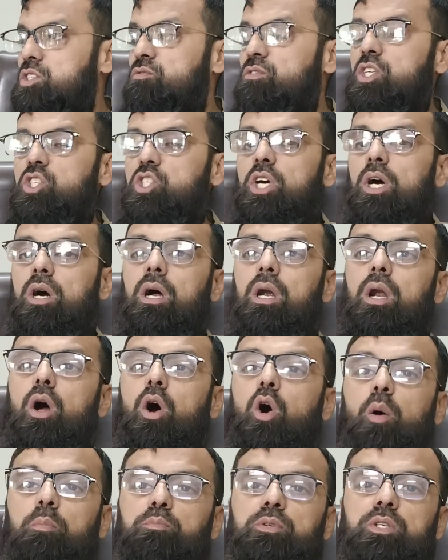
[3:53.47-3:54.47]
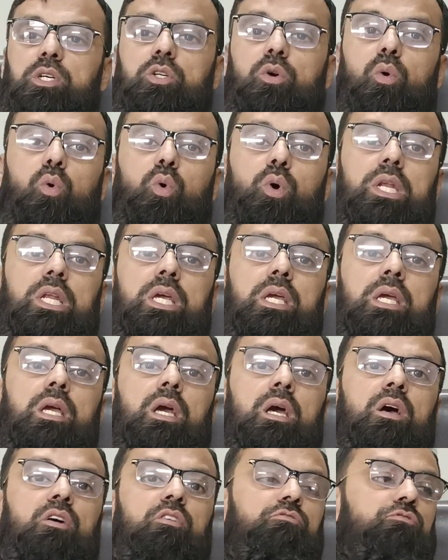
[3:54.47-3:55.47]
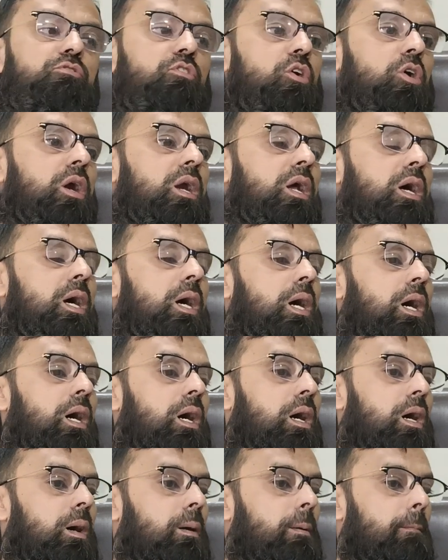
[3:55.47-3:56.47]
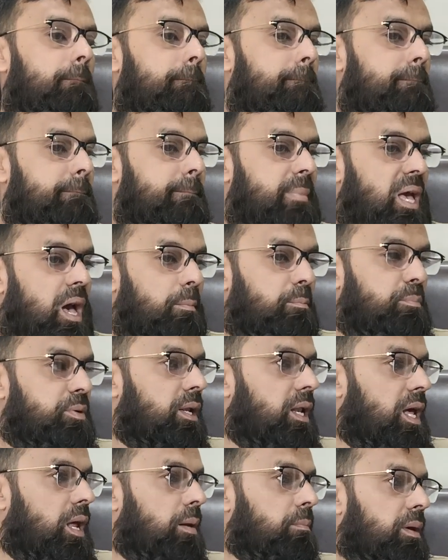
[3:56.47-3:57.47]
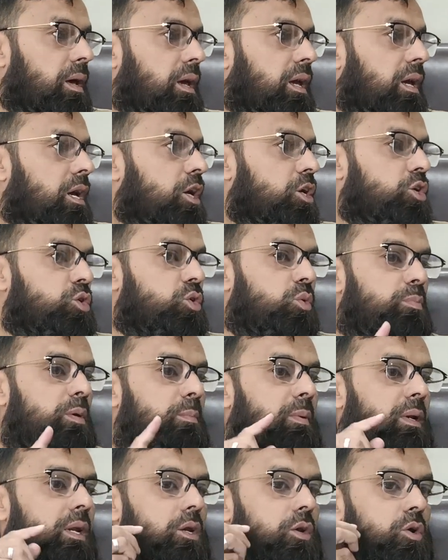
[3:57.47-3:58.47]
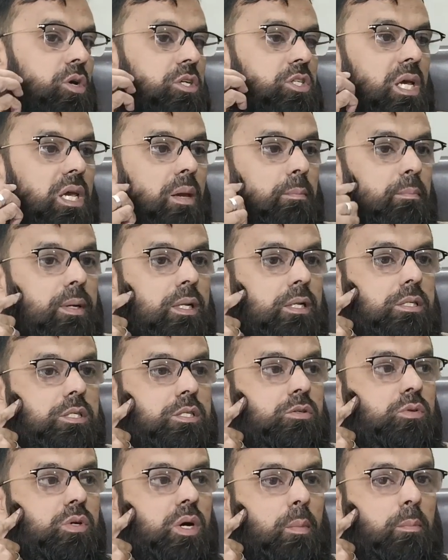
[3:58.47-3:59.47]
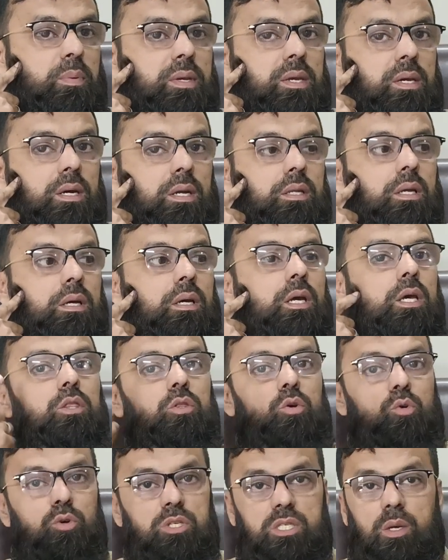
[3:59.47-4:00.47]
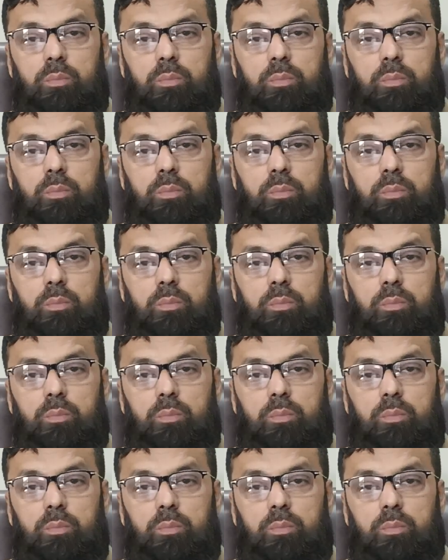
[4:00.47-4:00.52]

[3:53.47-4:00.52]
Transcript: which are opted only for April and May. You people are not able to appear in those